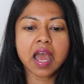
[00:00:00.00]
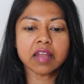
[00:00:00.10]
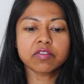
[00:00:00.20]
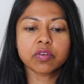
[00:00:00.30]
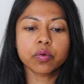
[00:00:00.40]

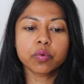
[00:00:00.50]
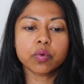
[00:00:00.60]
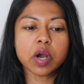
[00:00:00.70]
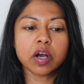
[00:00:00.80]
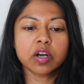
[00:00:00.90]
And
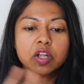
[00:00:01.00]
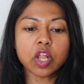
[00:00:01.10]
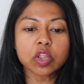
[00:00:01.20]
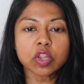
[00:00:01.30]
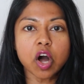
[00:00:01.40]
so uh,
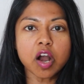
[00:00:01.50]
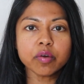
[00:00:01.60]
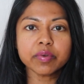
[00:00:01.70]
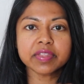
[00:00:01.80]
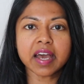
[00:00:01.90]

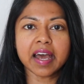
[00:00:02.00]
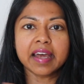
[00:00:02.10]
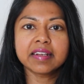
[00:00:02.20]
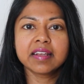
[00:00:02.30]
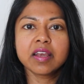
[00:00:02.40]
along with
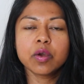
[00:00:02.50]
that,